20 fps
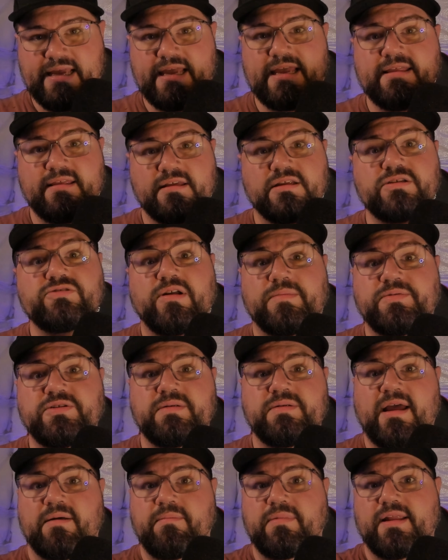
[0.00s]
in the
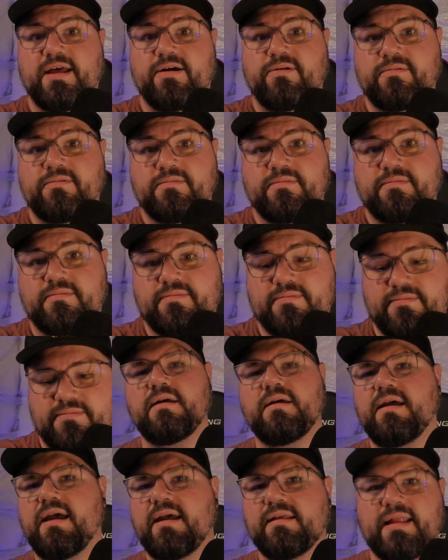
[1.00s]
description down below.
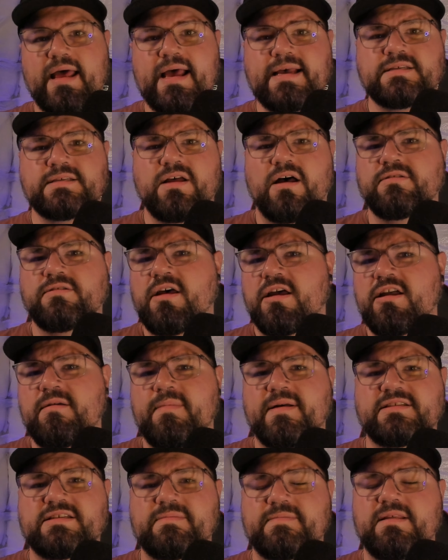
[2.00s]
And last, I'll talk
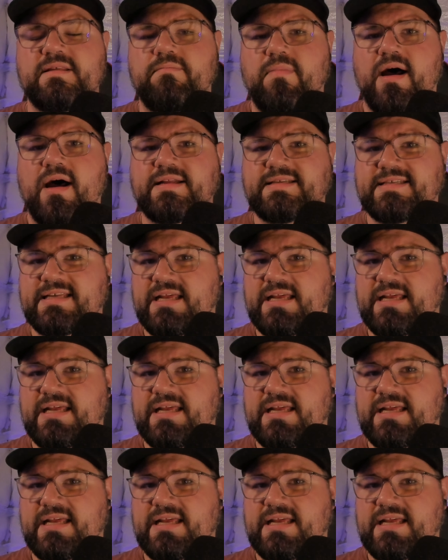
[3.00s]
about some of the mods that